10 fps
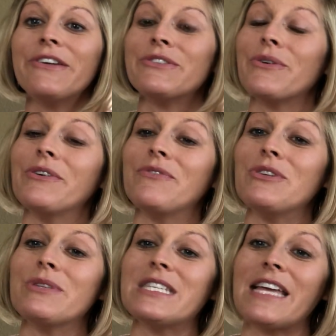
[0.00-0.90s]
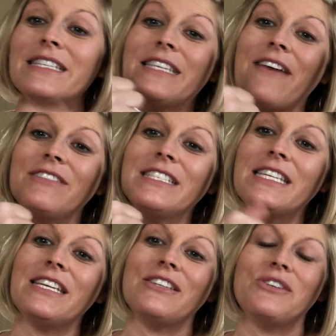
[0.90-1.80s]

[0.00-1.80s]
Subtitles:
So if you said 17,